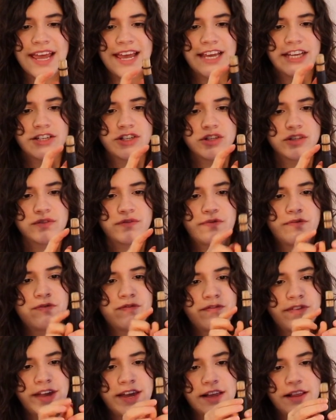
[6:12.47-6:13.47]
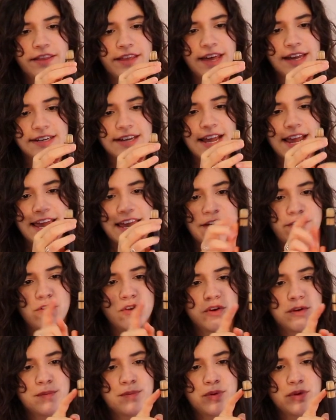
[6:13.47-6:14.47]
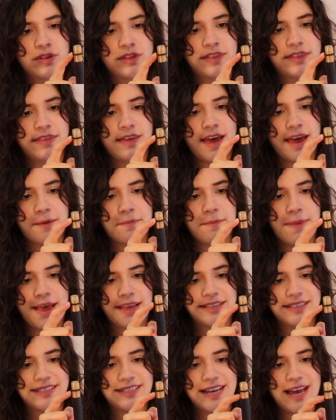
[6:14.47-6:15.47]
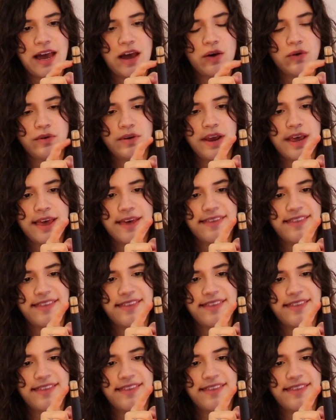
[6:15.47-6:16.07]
And I just feel that if you don't put that band down,